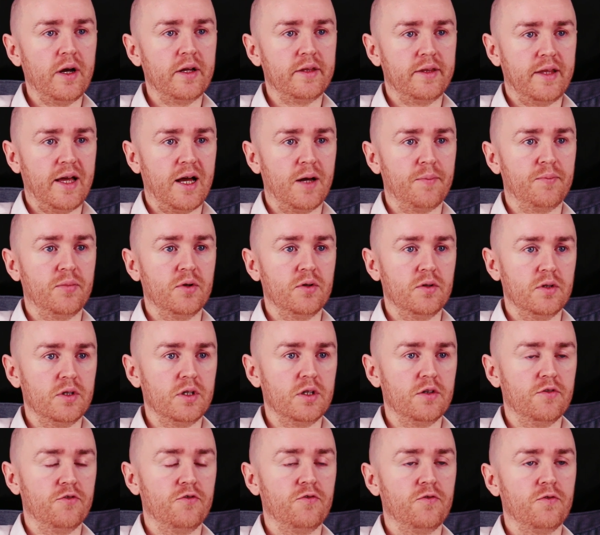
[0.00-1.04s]
at that
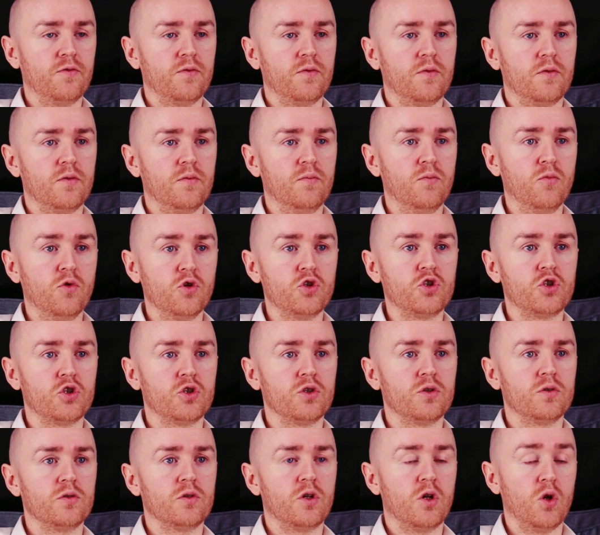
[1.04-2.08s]
belief
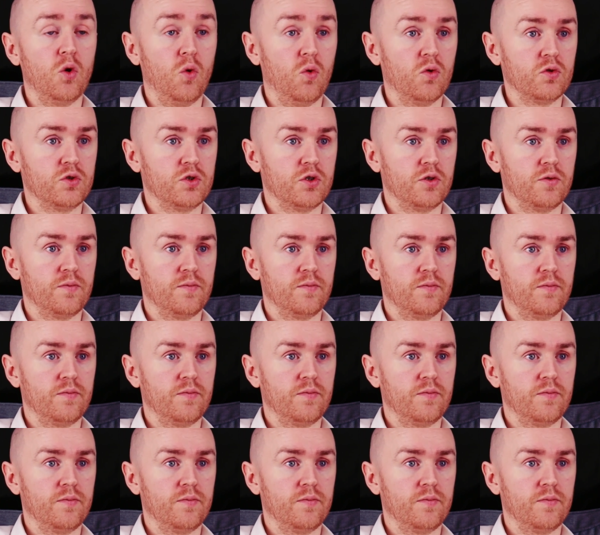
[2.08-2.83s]
much closer.